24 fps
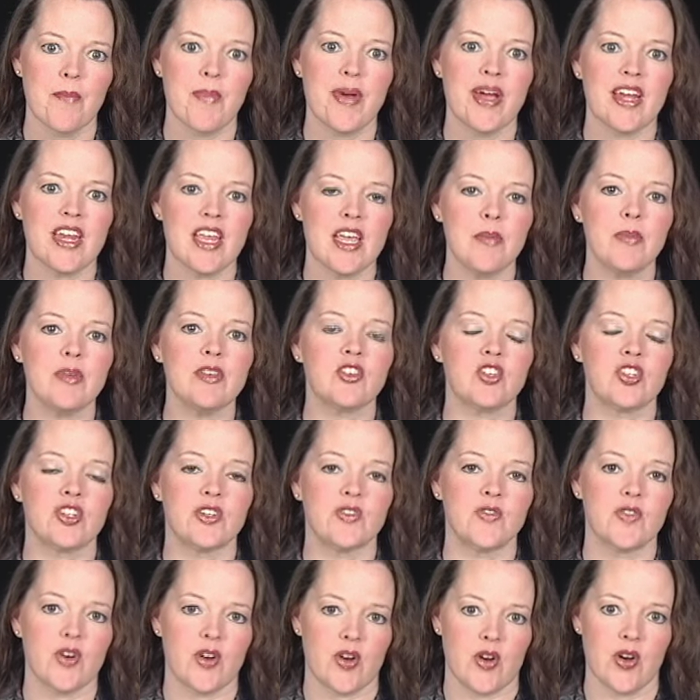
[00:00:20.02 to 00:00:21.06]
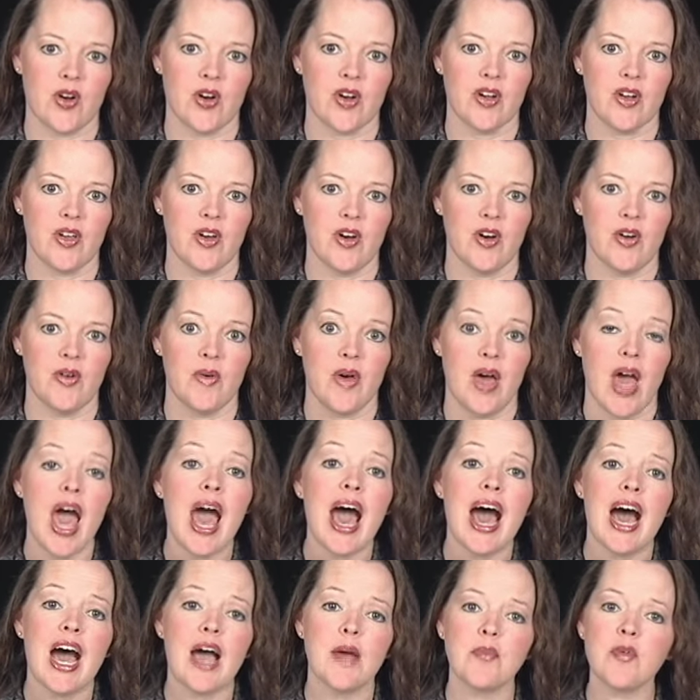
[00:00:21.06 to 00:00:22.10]
My name is Jennifer Kuyrkendall.
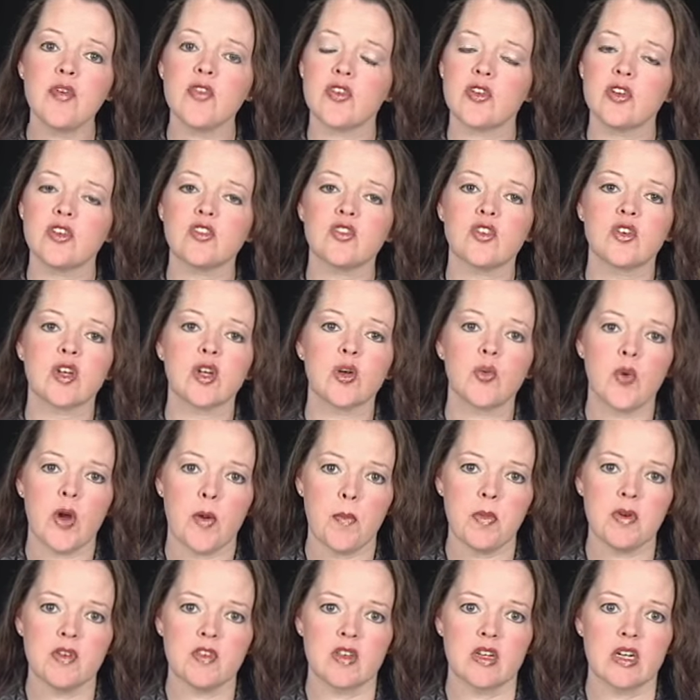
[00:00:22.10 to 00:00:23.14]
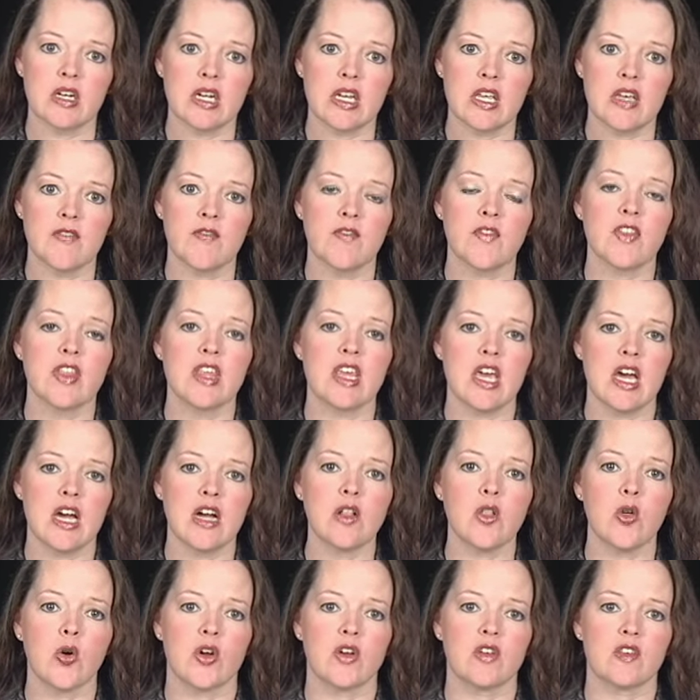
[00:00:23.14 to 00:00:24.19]
I'm the Third Circuit representative for the
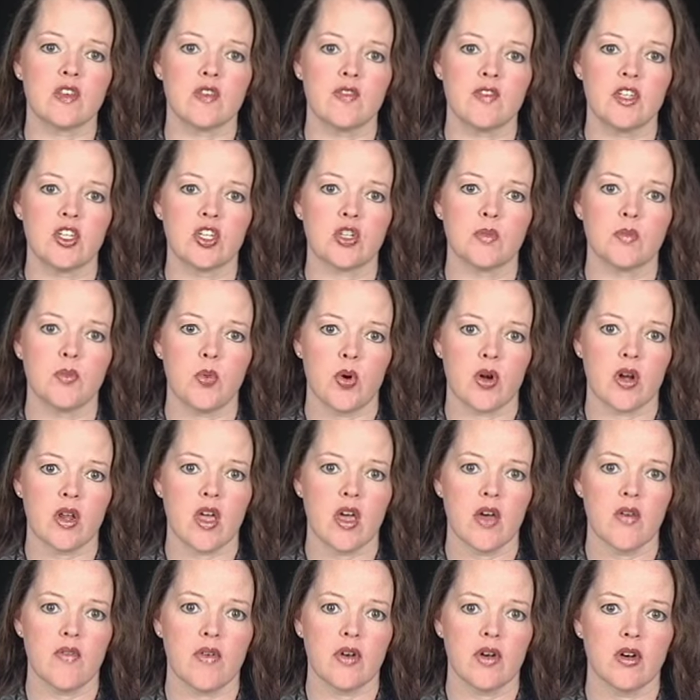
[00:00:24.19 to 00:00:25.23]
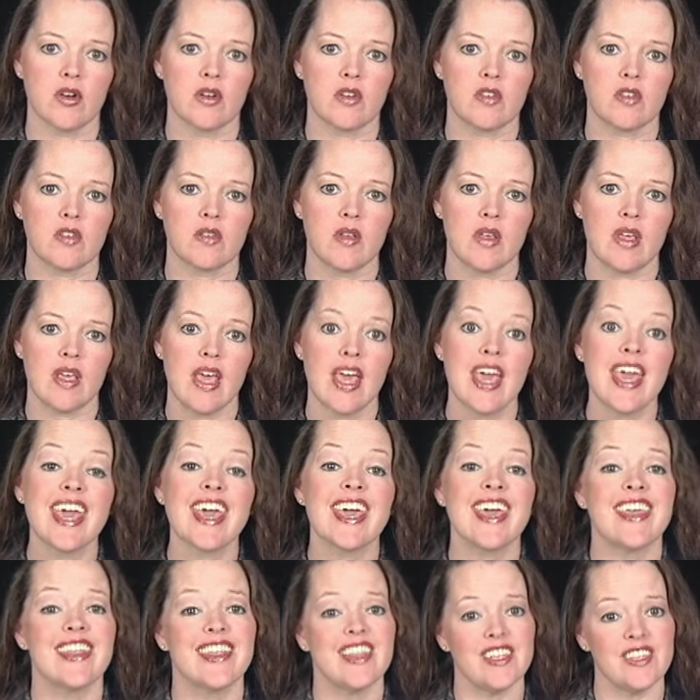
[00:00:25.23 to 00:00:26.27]
Young Lawyers Division Board of Governors.
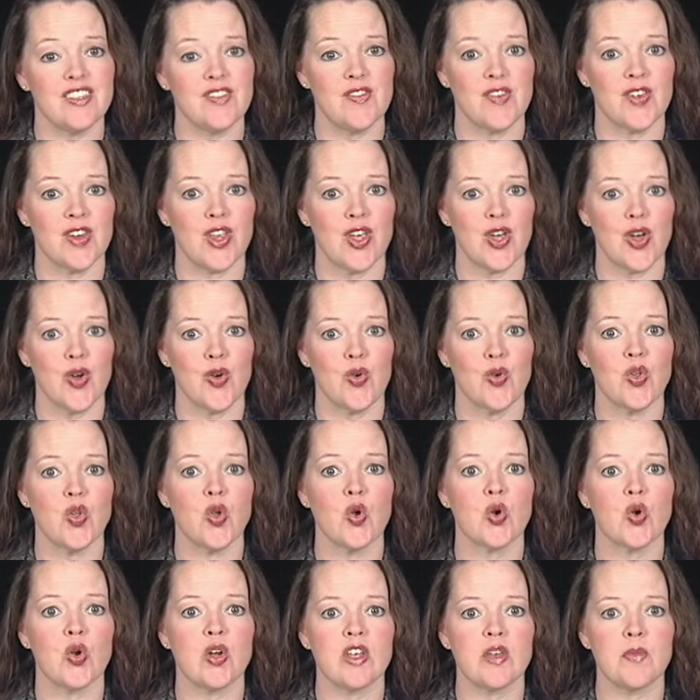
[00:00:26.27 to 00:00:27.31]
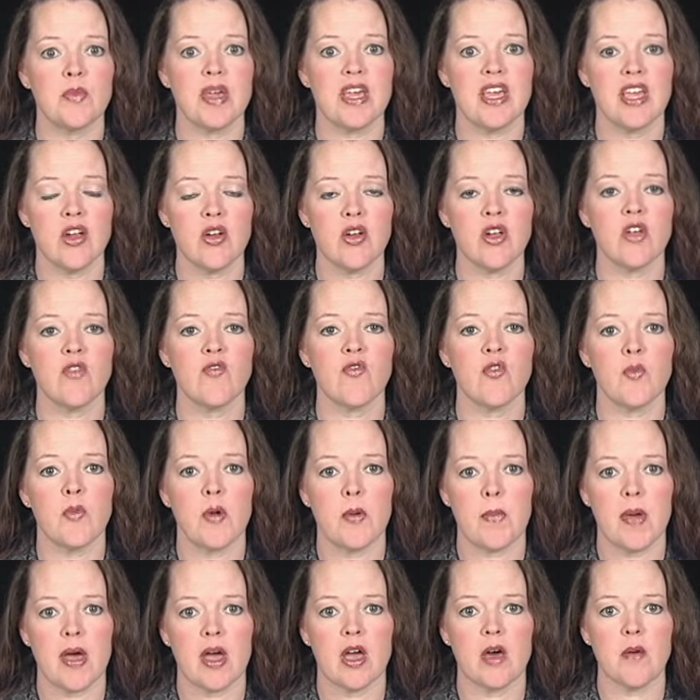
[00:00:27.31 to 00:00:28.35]
In this video, you're going to be hearing from
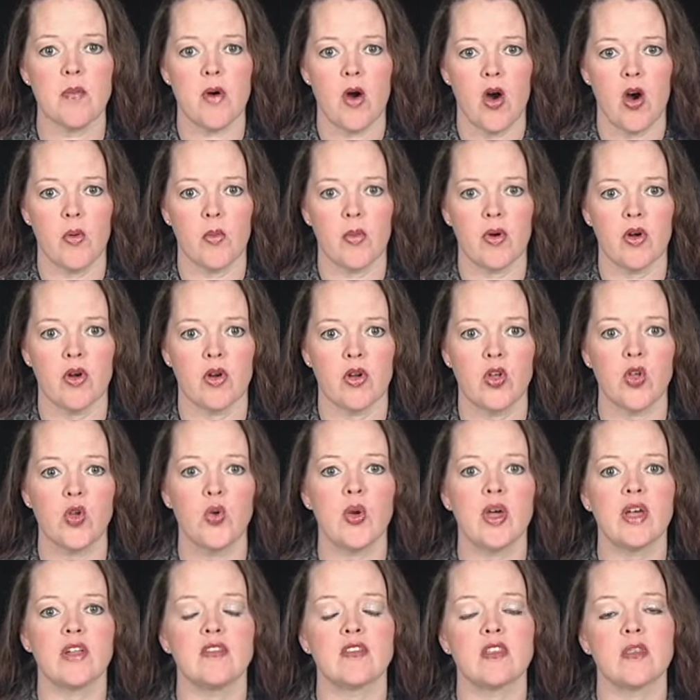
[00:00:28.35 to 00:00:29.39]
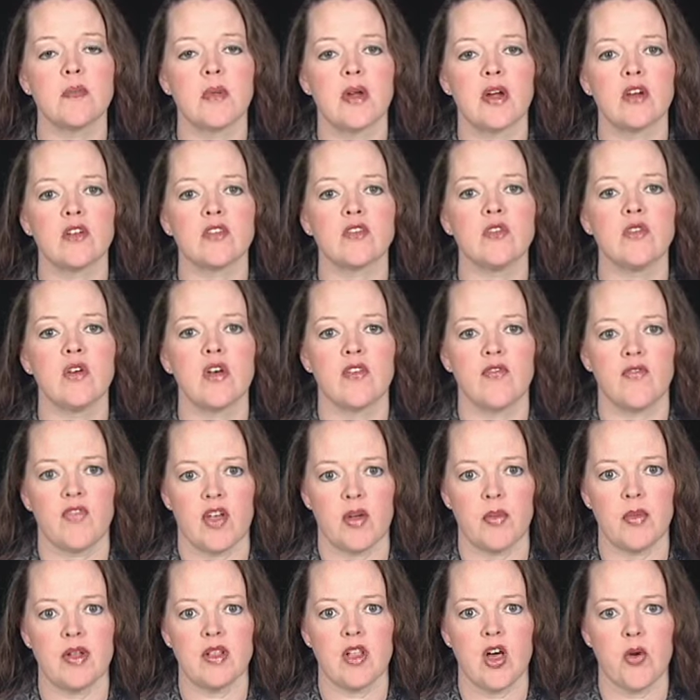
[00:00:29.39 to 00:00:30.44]
Rebecca Palmer, who heads the marital and
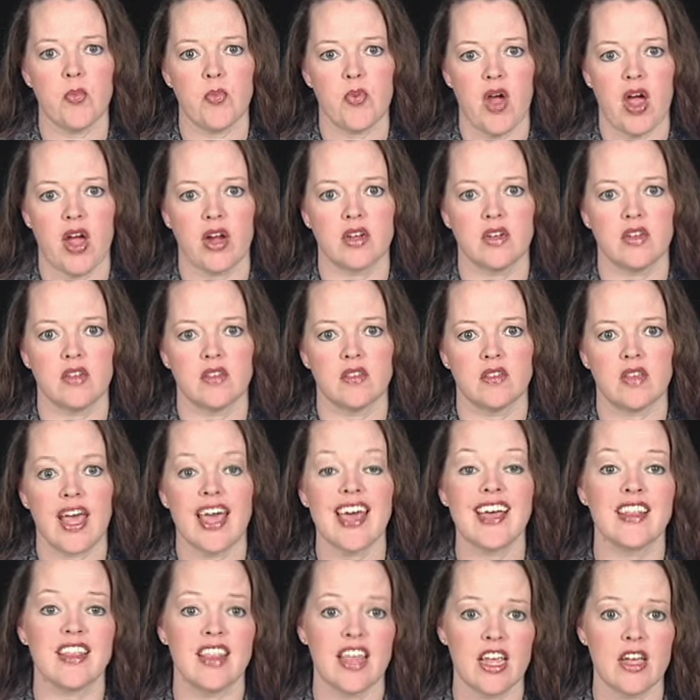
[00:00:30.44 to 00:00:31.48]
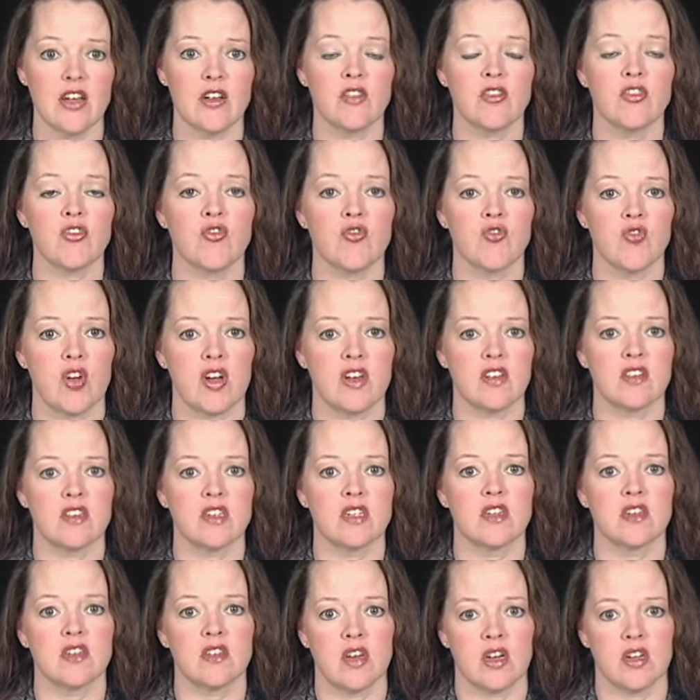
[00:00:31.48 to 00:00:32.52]
family law practice at Lowndes,
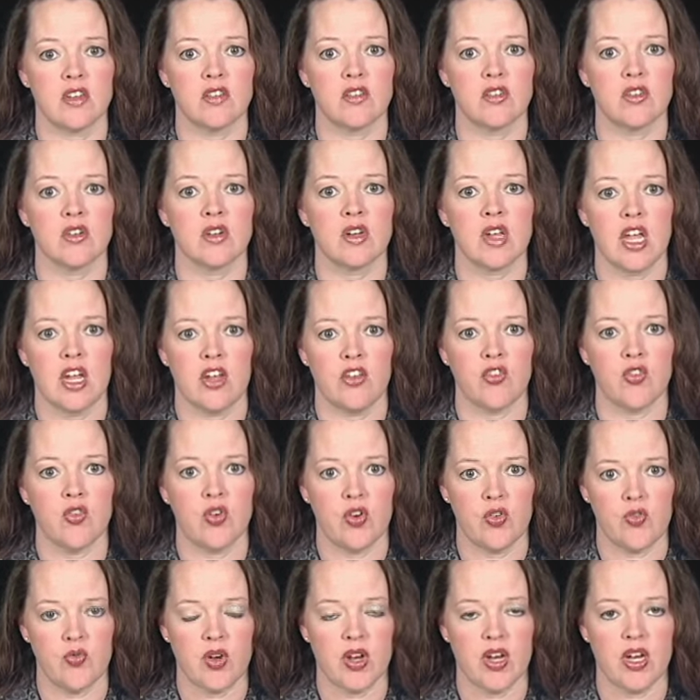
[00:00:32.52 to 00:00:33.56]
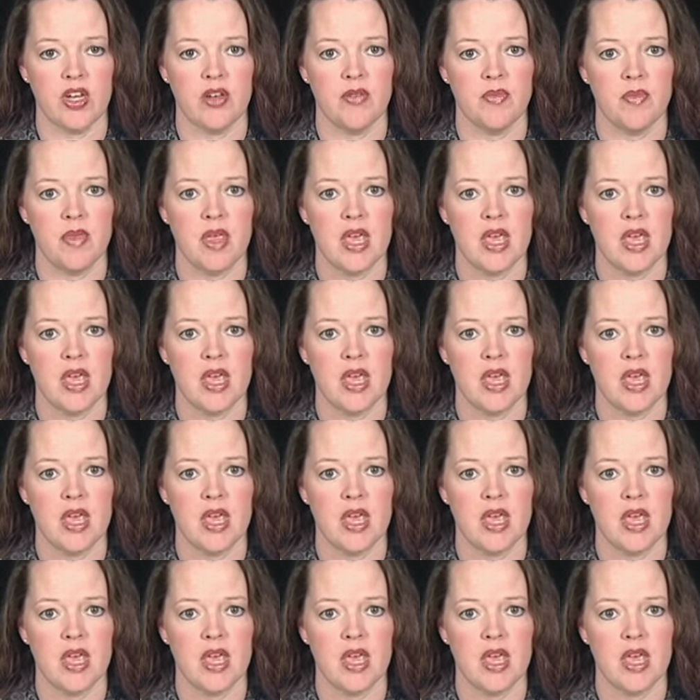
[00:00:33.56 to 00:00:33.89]
Drosdick, Doster, Kantor Reed.